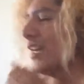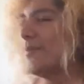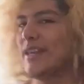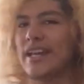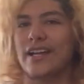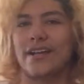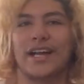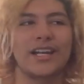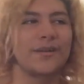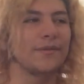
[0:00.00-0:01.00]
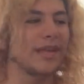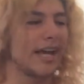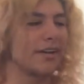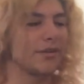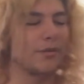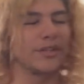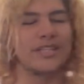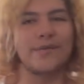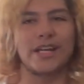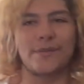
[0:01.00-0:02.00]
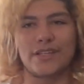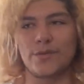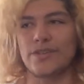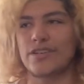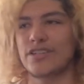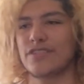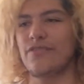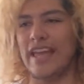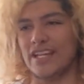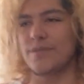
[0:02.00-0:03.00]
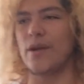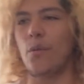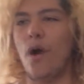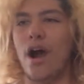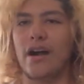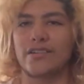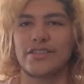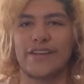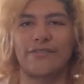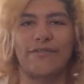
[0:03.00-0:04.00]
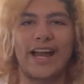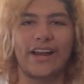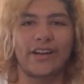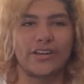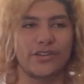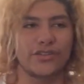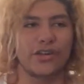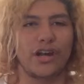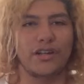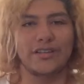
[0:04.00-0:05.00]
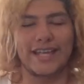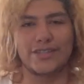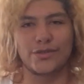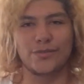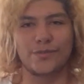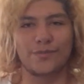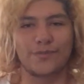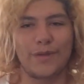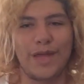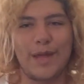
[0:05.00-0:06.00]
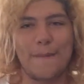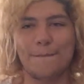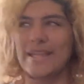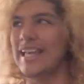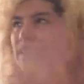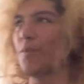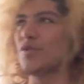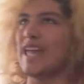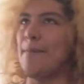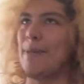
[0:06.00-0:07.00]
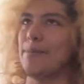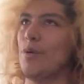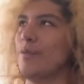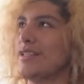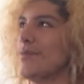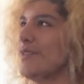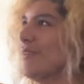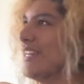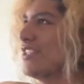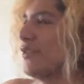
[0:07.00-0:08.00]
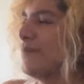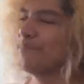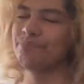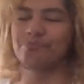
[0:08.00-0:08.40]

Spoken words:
going to be like a... I'm going to, like, I don't know. One time I'm going to be a superstar and just flash my wong to get fired, you know? To be, like, the most epic moment in WWE history.